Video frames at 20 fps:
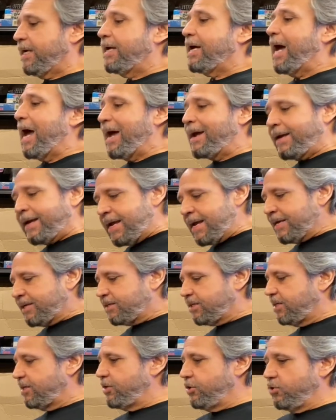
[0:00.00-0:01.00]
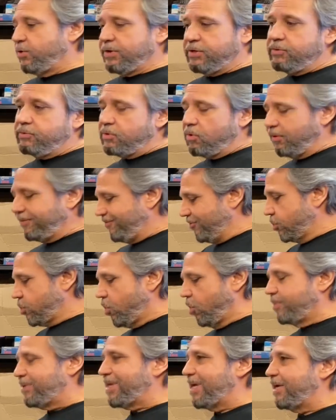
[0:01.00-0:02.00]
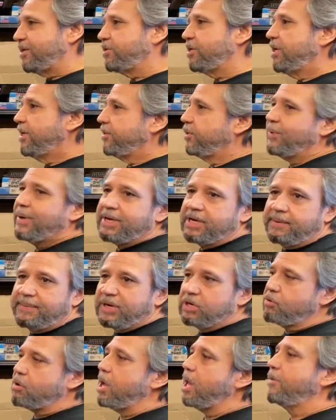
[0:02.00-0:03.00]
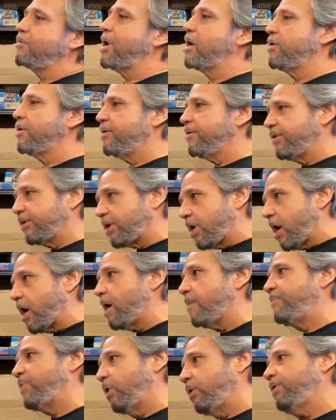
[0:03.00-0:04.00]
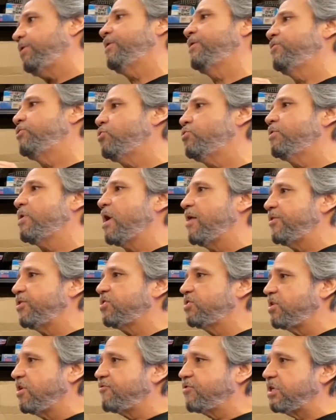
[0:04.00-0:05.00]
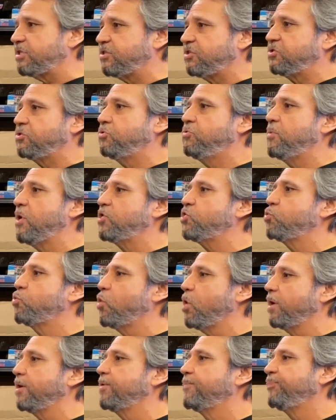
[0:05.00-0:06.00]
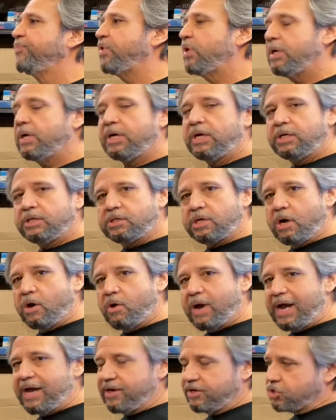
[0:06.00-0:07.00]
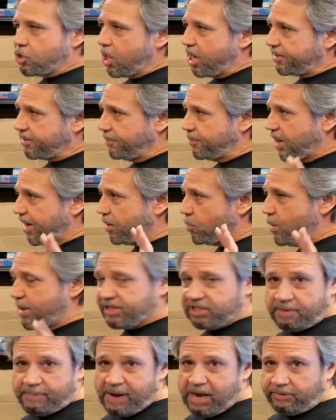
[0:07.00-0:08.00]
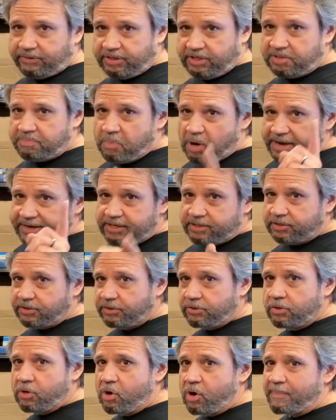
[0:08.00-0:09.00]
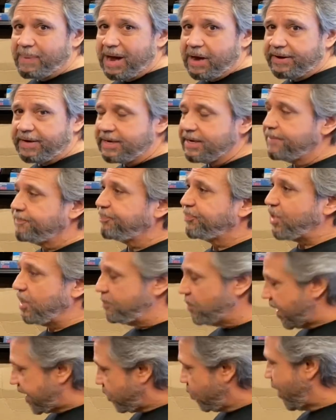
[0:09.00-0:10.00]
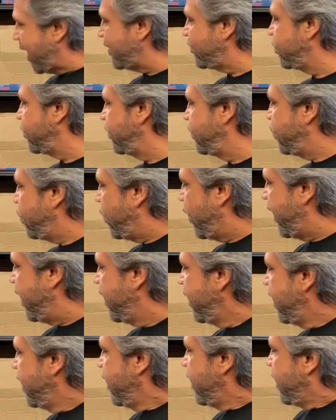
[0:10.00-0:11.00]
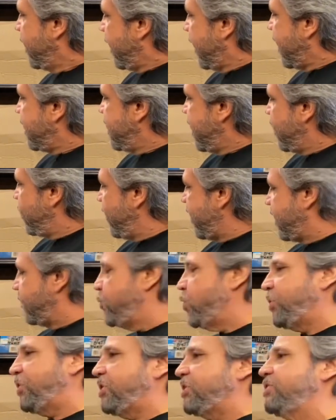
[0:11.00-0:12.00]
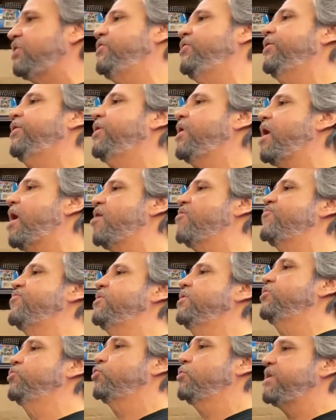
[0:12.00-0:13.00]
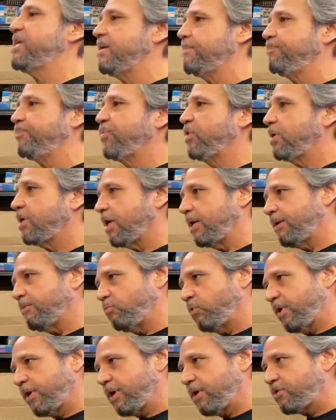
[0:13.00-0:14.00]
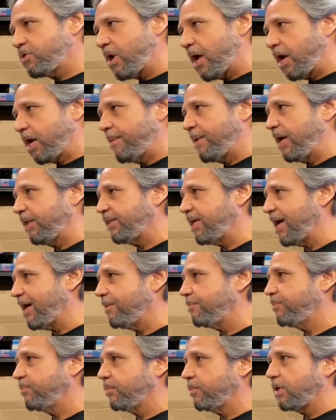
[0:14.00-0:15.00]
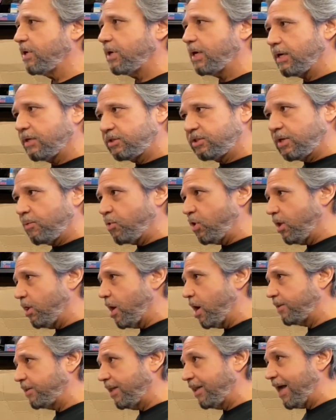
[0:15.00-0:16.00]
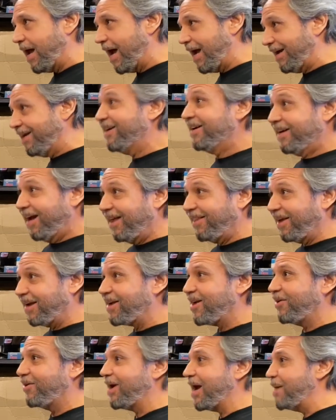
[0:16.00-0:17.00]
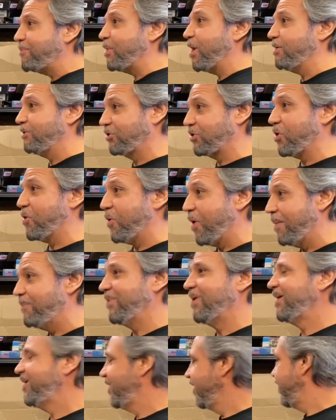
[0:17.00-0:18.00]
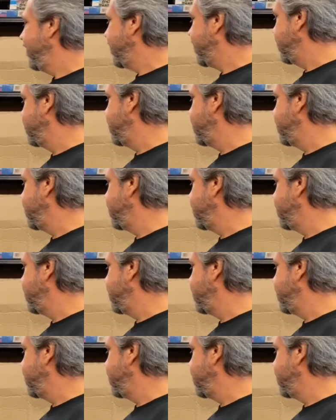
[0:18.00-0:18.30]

I can't see you, and you even told me this. You ain't going to be crawling around under the car, building and doing all this stuff because it's too much work. So I had talked to Mike Weeks about this, Mike, so you know about it. And Mike wants to do it. And I think we can put this in your car for your dream. And we're going to talk about that somewhere along the line. I like how your eyebrows go up because